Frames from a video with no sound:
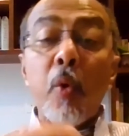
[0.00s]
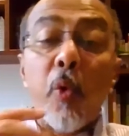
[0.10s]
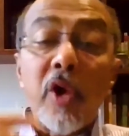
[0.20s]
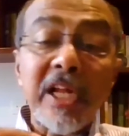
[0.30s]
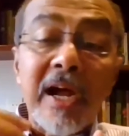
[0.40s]

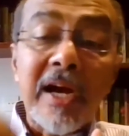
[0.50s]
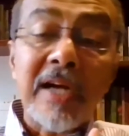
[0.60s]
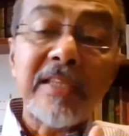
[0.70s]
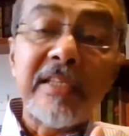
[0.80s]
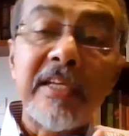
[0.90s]
What are
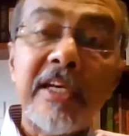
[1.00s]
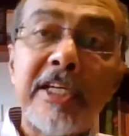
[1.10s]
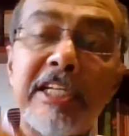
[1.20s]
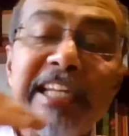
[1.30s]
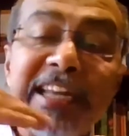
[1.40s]
the
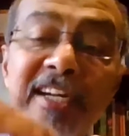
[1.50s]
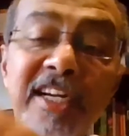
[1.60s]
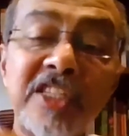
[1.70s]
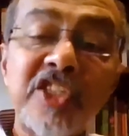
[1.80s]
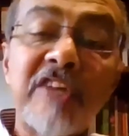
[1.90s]

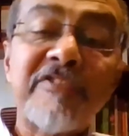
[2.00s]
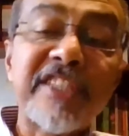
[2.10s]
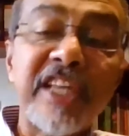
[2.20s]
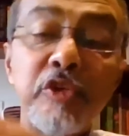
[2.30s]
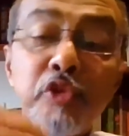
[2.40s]
layers of
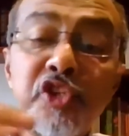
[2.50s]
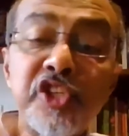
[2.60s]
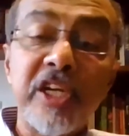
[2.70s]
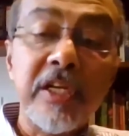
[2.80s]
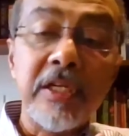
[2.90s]

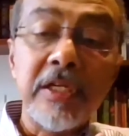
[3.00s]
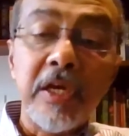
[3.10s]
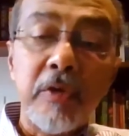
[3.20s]
solution,